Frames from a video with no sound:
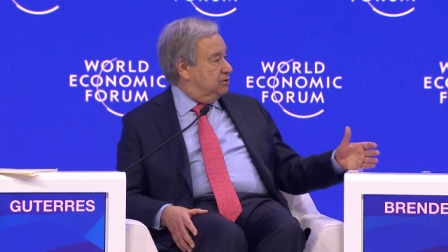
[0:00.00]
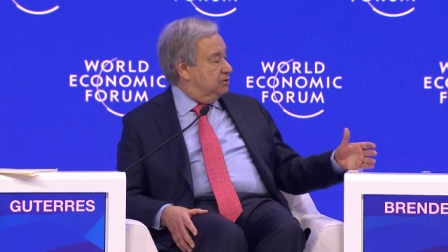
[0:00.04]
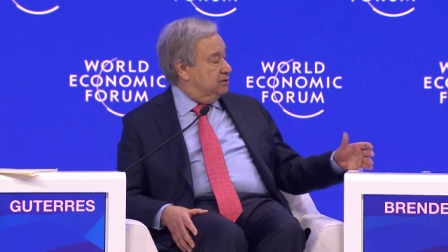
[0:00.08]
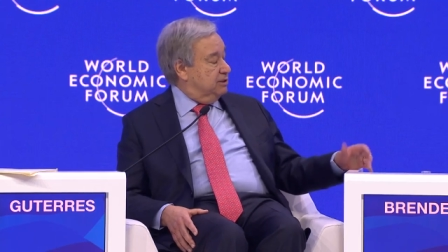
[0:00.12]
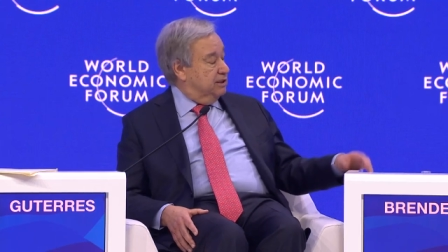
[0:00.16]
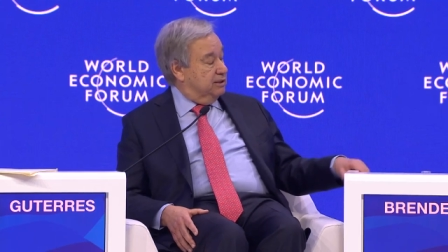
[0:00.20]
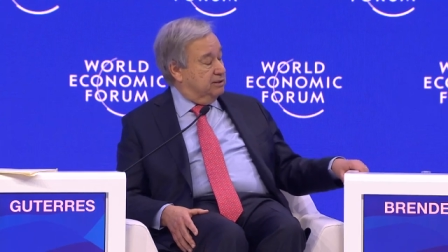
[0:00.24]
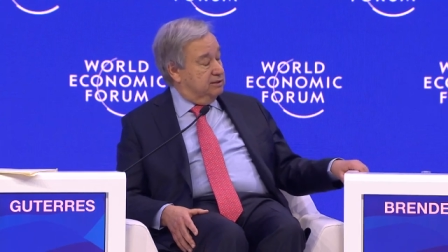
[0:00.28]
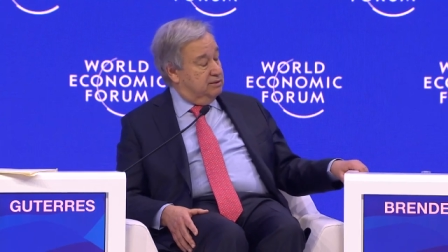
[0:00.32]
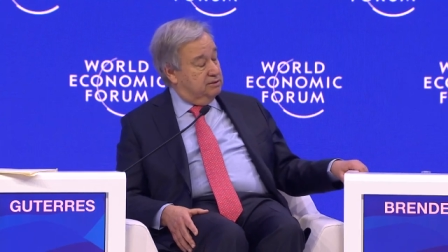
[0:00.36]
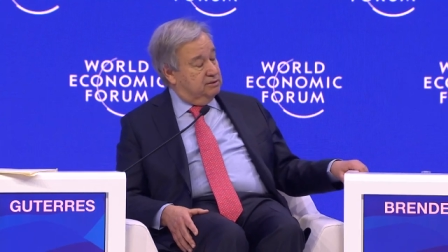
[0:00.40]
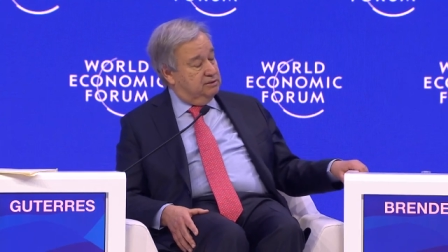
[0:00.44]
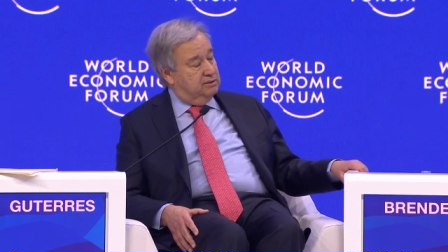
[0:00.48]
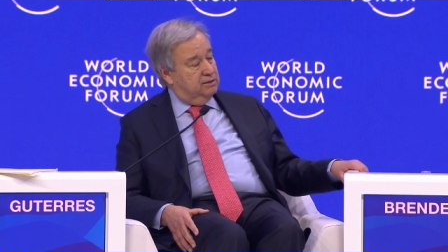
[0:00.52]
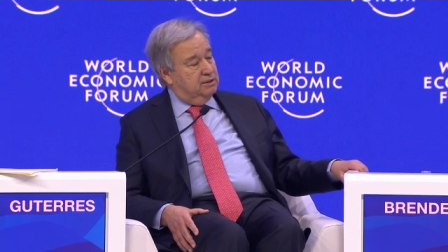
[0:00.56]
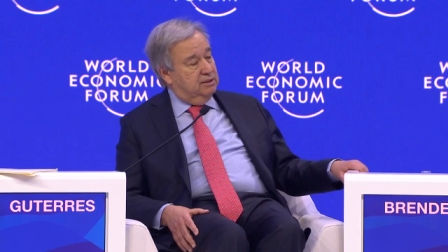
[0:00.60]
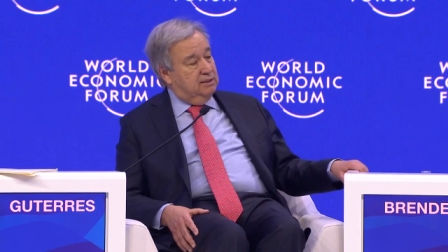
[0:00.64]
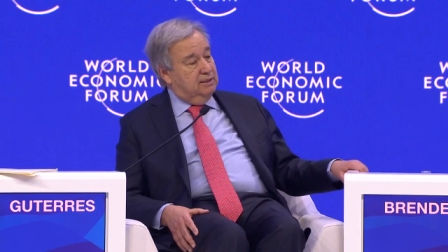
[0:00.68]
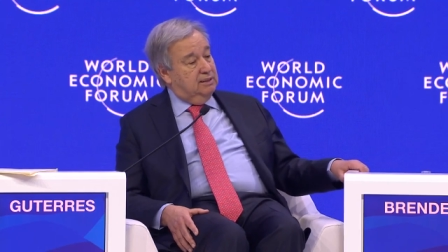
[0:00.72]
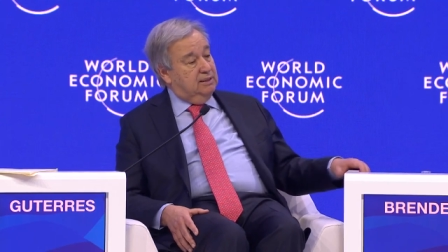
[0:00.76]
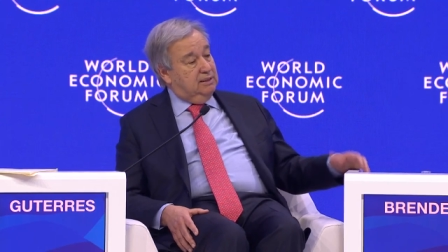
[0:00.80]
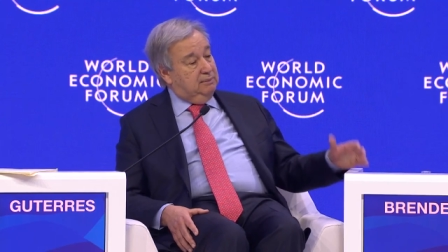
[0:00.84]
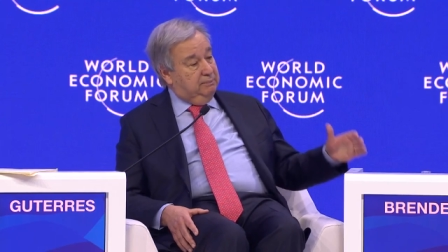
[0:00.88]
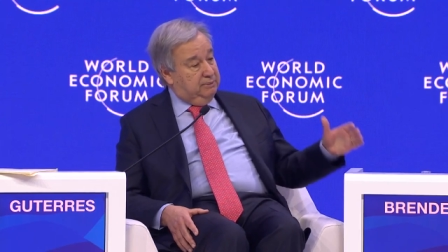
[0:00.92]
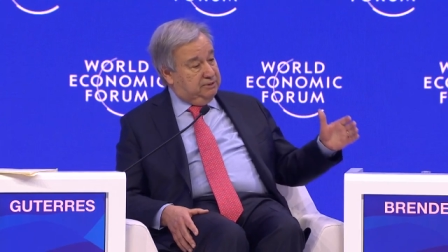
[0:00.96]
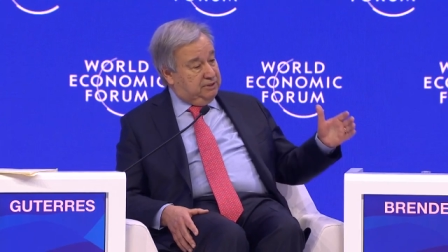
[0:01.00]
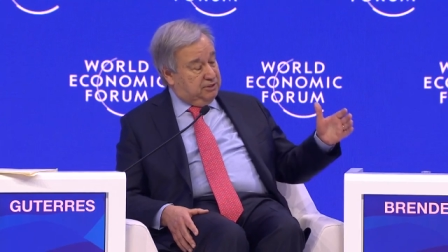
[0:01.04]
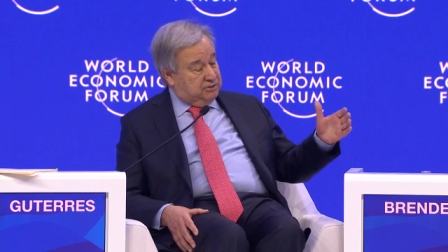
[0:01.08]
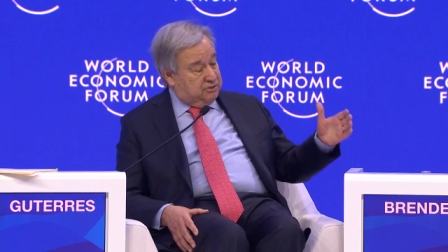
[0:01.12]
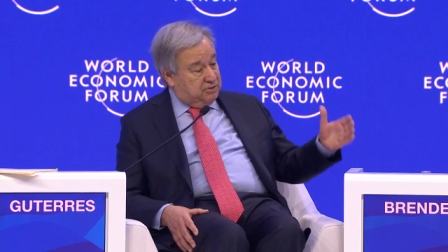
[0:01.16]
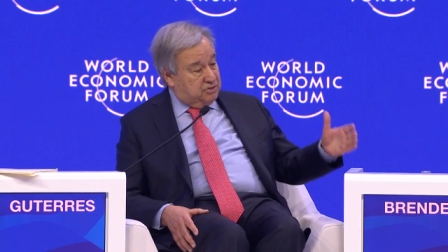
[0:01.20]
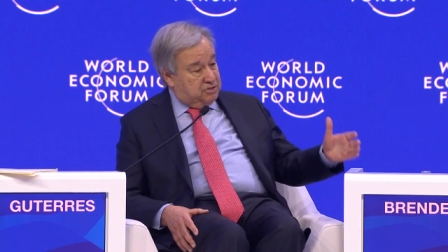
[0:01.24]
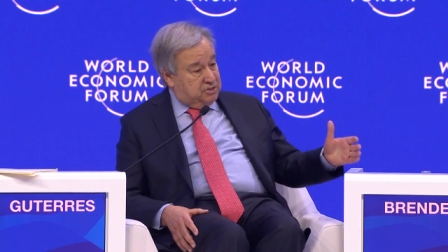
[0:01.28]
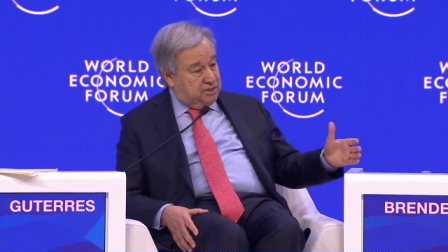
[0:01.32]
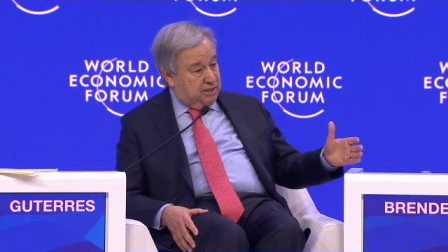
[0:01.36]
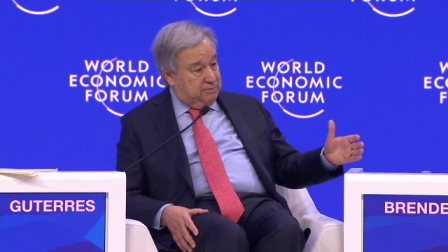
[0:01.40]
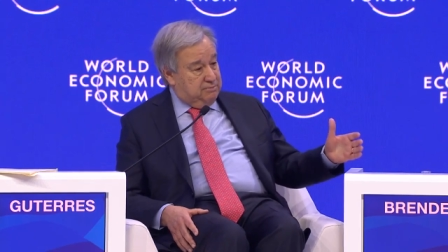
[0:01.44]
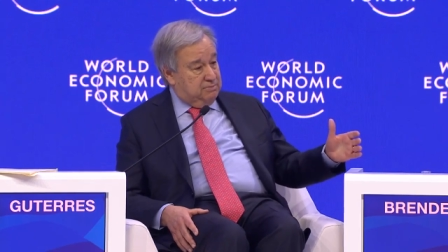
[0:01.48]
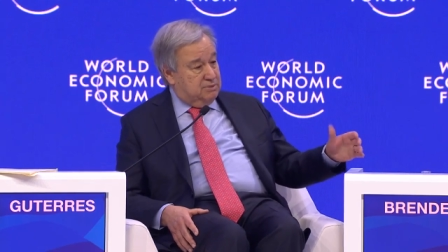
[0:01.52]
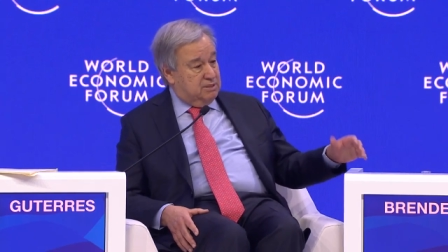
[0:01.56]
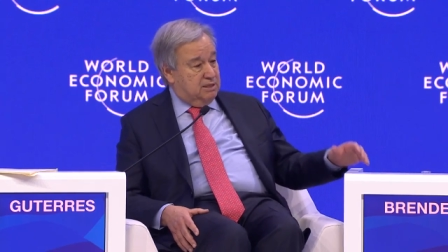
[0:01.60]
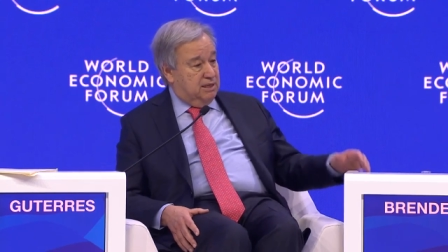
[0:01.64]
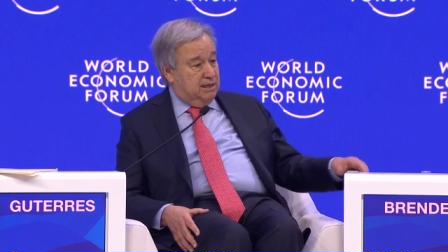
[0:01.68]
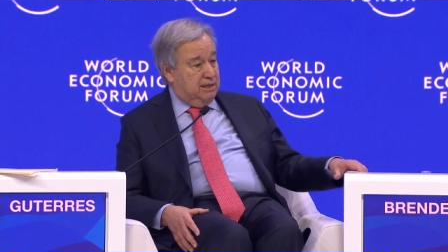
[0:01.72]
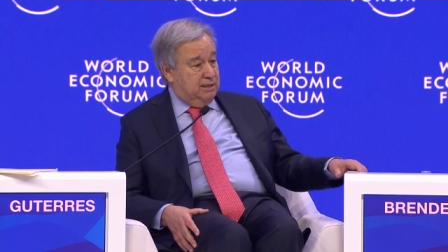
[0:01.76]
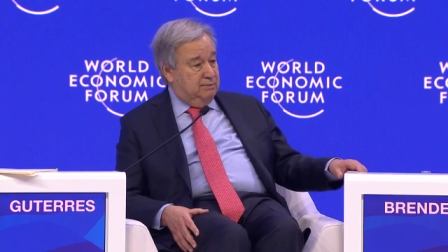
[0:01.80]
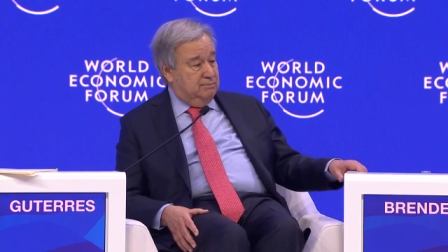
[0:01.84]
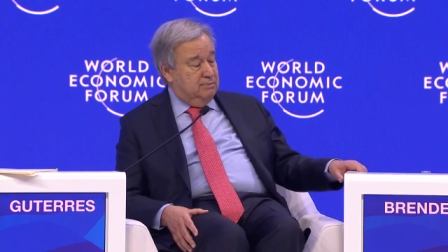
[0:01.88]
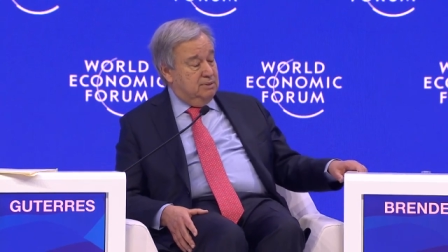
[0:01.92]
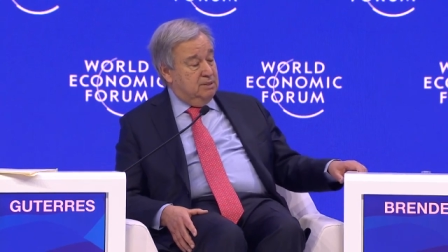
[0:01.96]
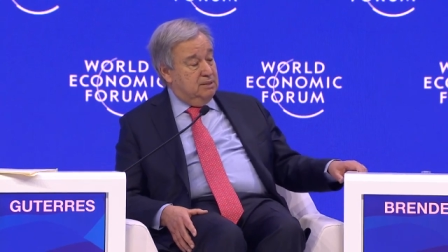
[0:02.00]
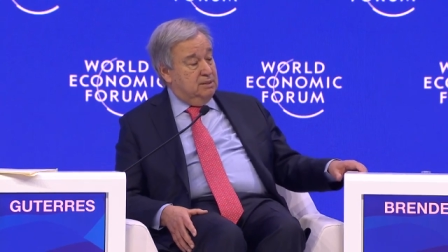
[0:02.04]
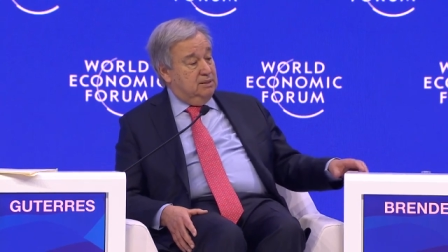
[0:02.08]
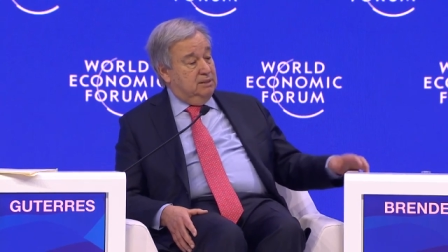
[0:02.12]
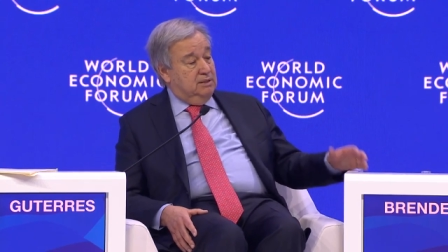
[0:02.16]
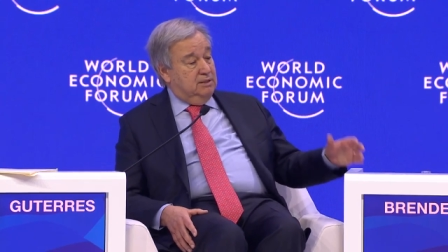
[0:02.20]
integrity, but at the same time,